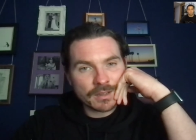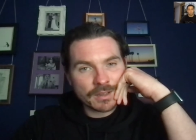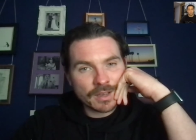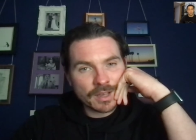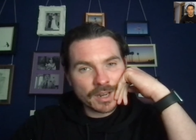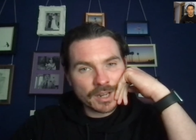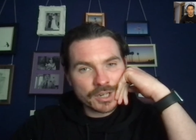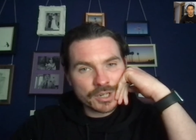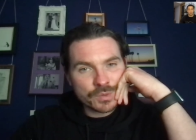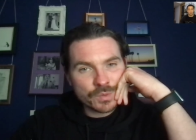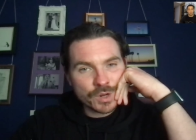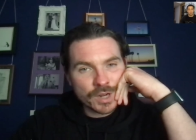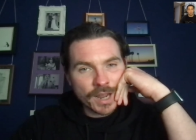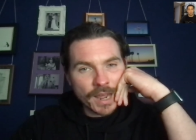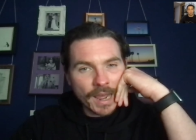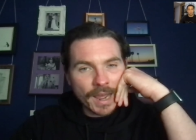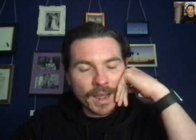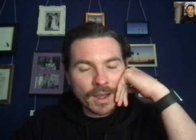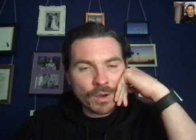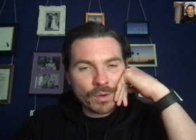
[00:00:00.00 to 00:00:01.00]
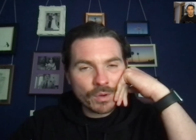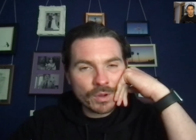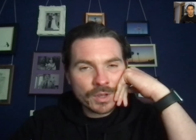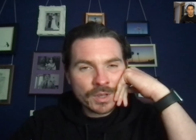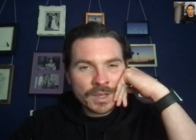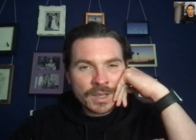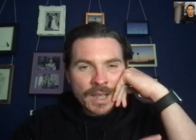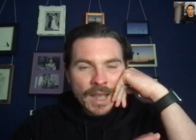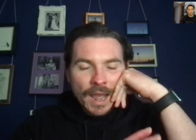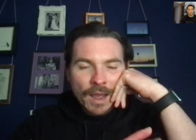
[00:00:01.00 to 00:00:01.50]
Yeah. And I just wonder how
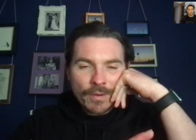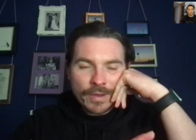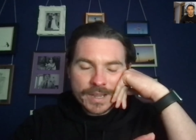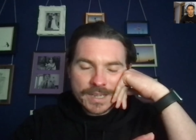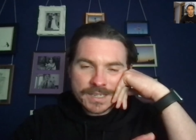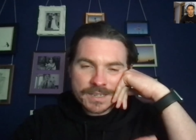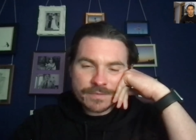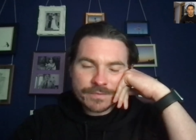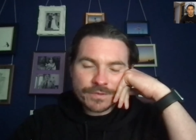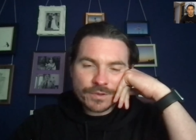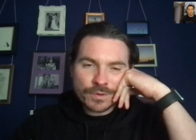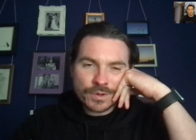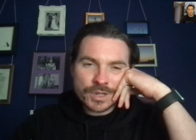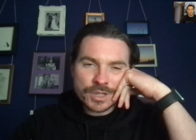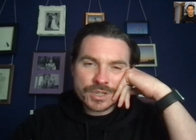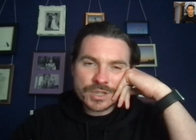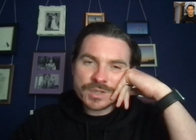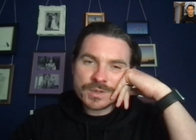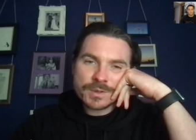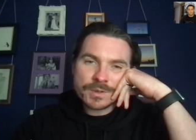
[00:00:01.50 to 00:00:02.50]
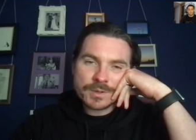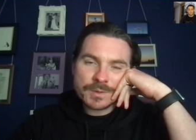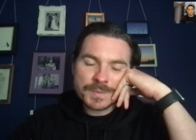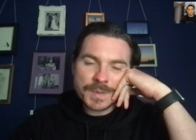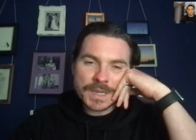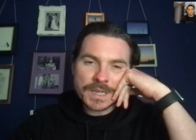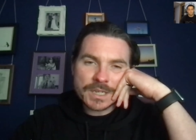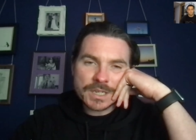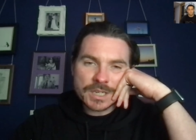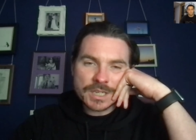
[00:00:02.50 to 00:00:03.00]
how his influence
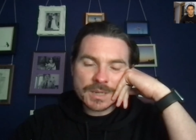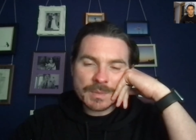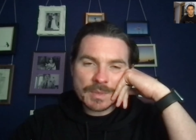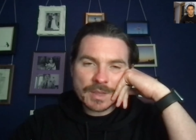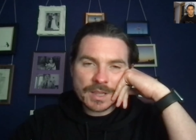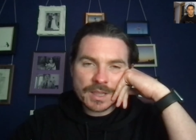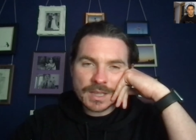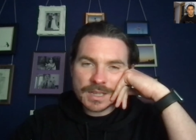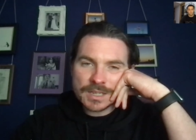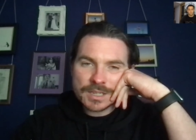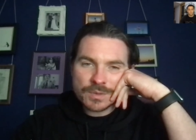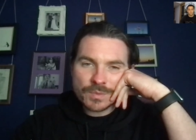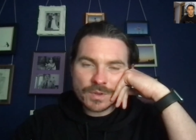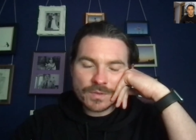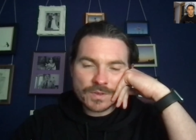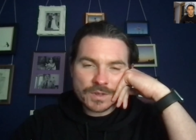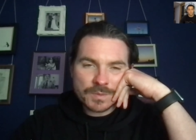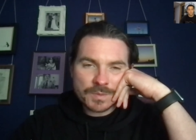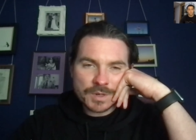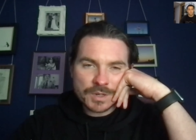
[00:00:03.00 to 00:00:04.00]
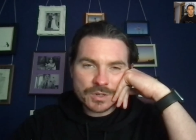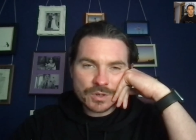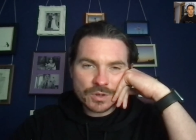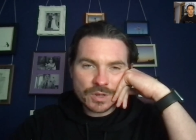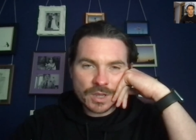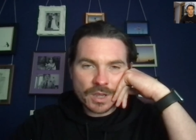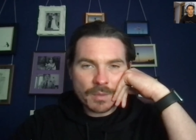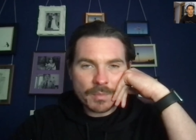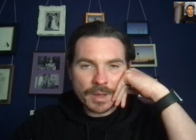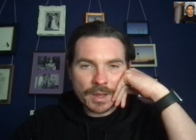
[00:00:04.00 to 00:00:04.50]
speaks to some of the things that we've just been
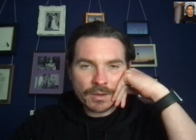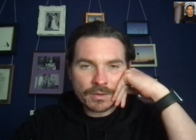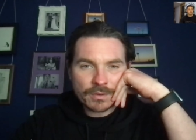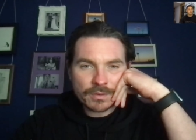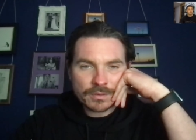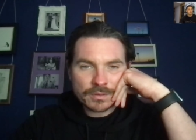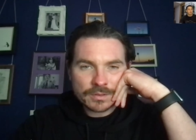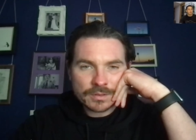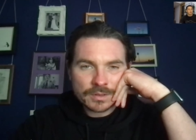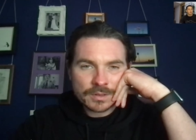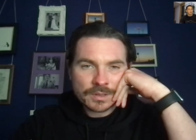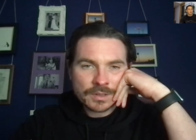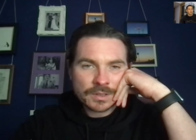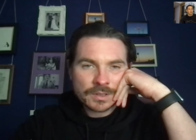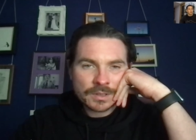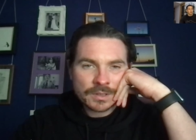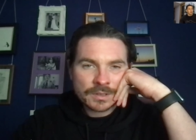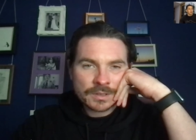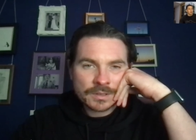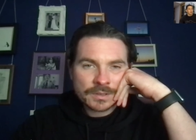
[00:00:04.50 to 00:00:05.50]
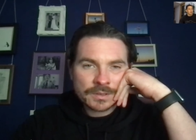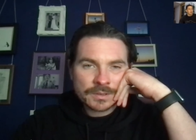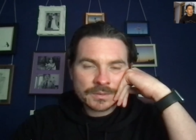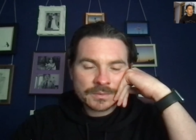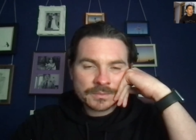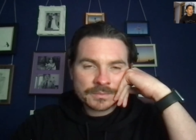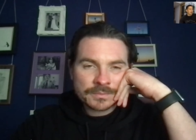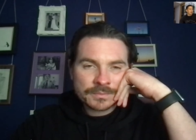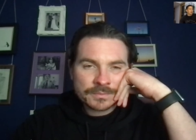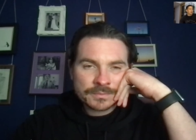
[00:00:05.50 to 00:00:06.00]
talking about. Yeah,